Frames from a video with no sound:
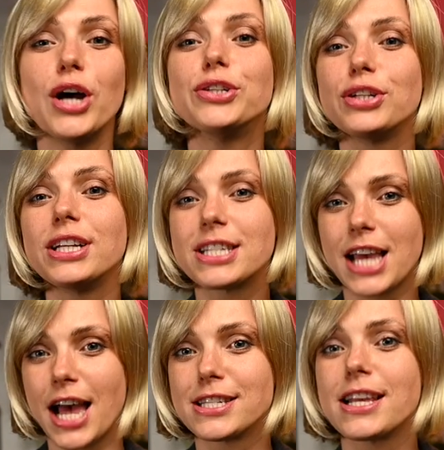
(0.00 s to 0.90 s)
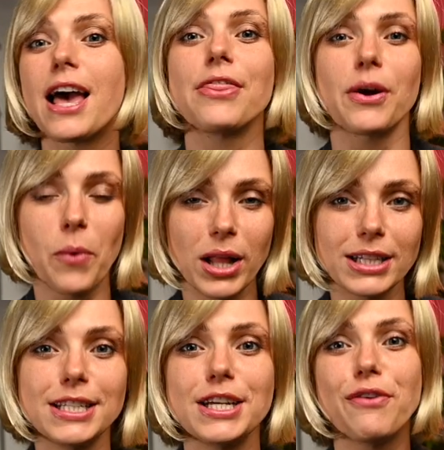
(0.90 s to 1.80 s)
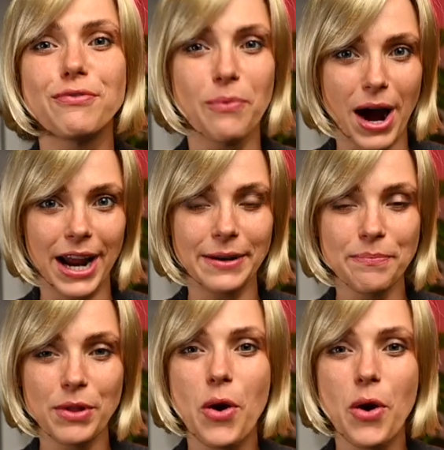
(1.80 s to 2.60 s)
to discuss the quality of wine,